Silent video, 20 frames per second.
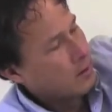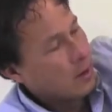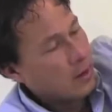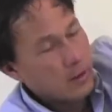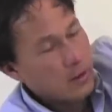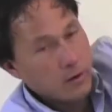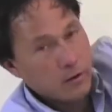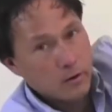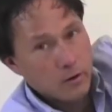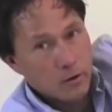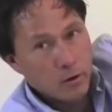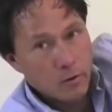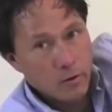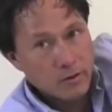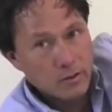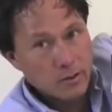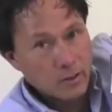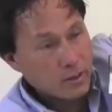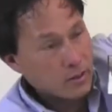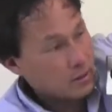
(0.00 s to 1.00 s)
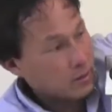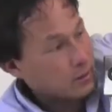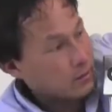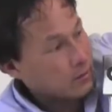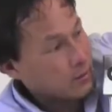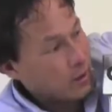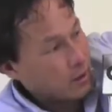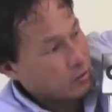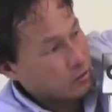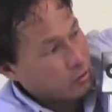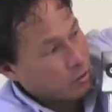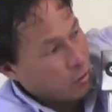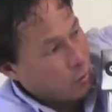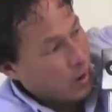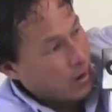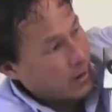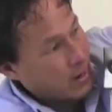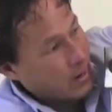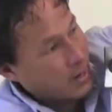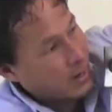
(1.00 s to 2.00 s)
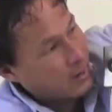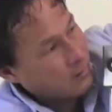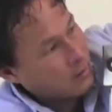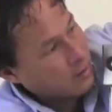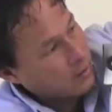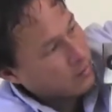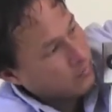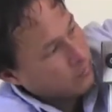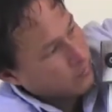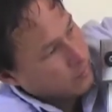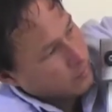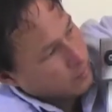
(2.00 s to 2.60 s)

And you know, this thing is actually quite heavy,